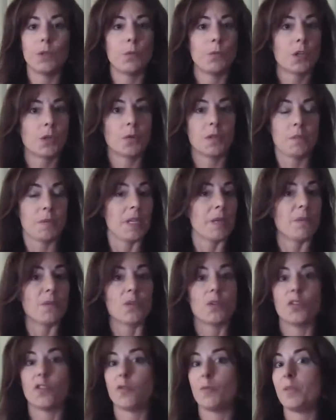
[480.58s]
will work with
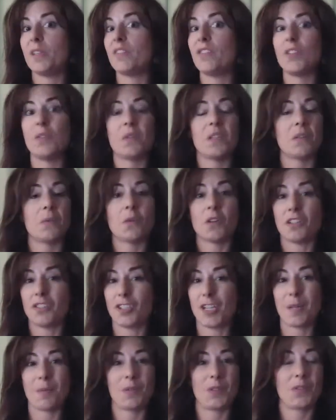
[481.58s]
people who have been doing
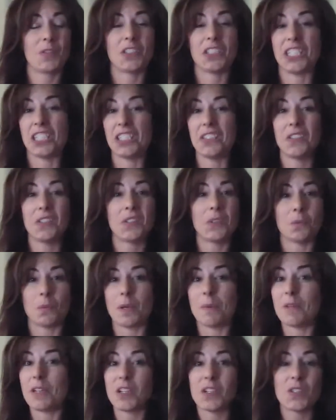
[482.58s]
workshops for years and
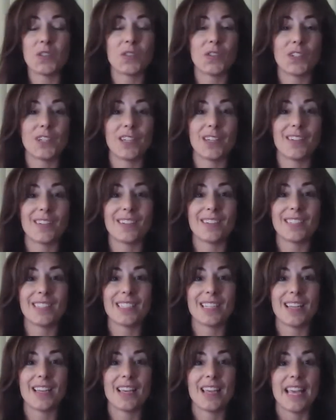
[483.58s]
webinars for
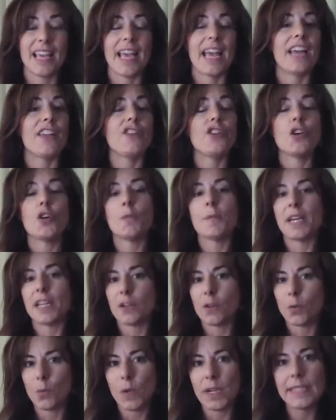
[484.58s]
years. And no
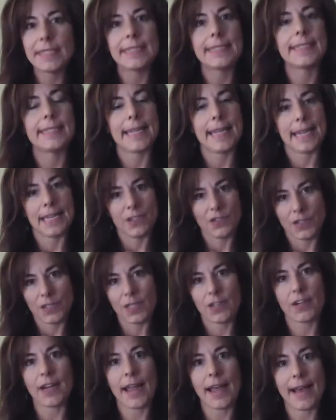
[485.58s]
matter what stage
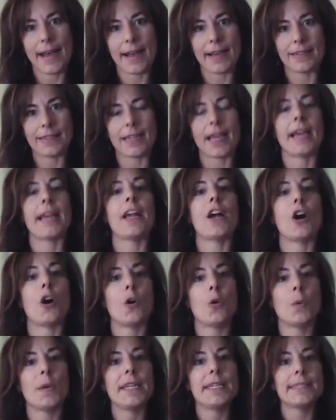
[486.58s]
they're at, I
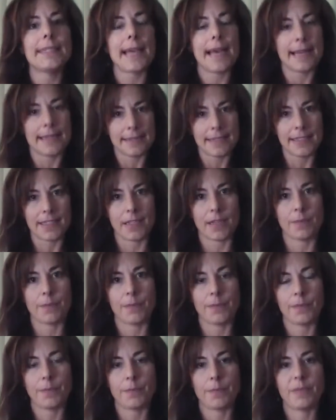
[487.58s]
always ask
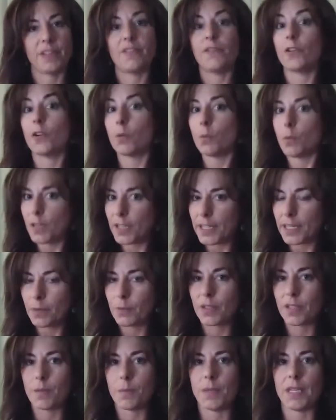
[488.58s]
them, before working
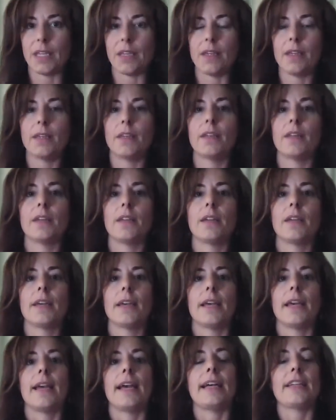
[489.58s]
with me,
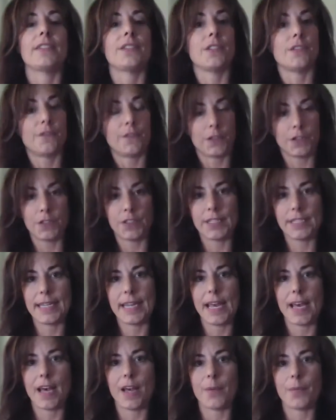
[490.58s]
as the first
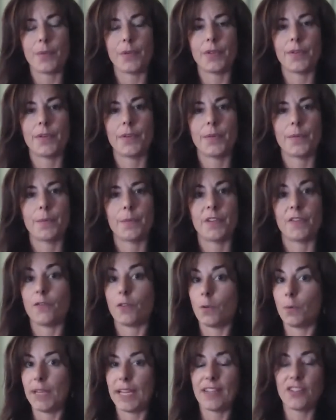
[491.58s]
step,
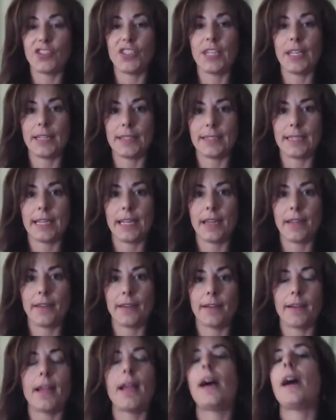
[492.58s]
before we actually get
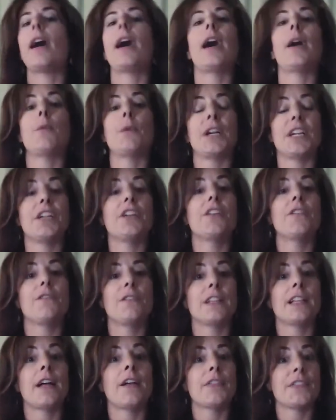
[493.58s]
together, I want you to
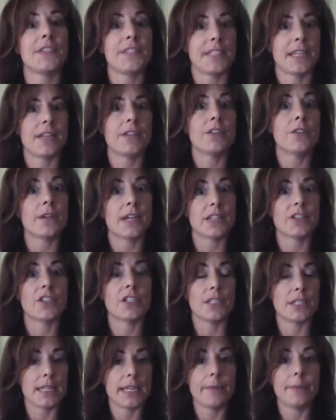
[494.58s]
fill out the set
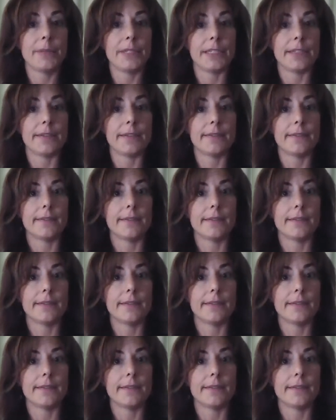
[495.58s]
direction template.